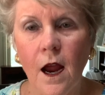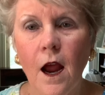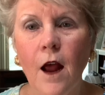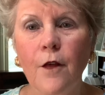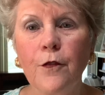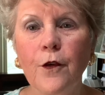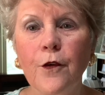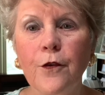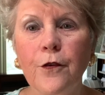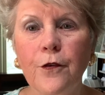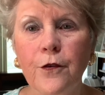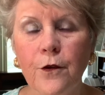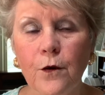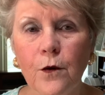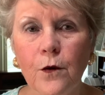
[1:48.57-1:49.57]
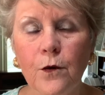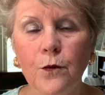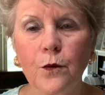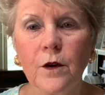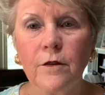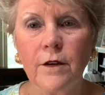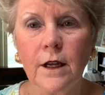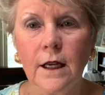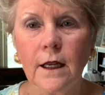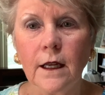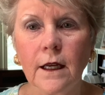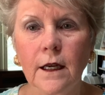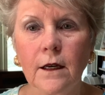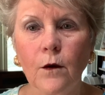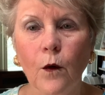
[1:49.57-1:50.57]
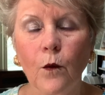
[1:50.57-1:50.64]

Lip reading: And the third revealing or